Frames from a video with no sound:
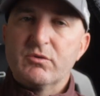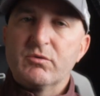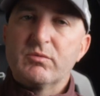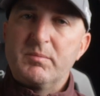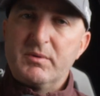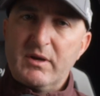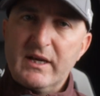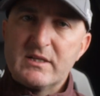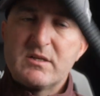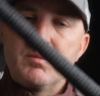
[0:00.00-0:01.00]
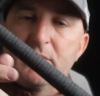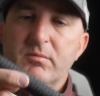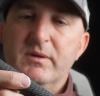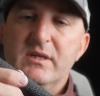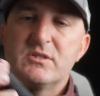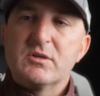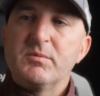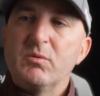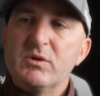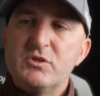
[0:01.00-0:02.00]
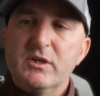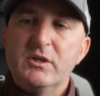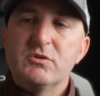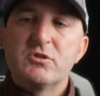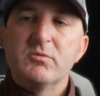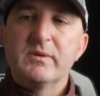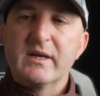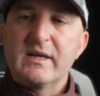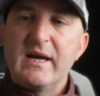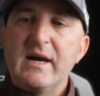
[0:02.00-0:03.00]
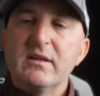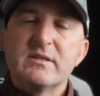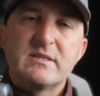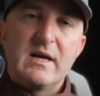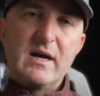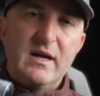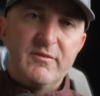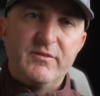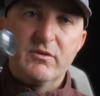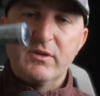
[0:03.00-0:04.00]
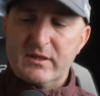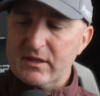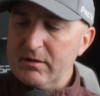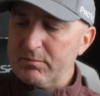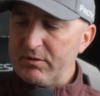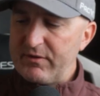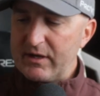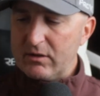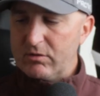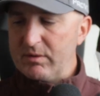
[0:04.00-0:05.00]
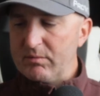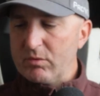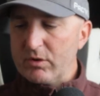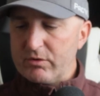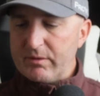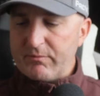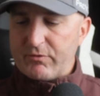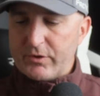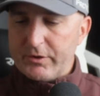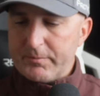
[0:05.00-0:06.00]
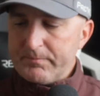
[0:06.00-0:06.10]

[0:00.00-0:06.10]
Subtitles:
They'll rip your hands up a little bit easier. But once you get used to them and get calloused, I feel like they provide a little bit more grip for you.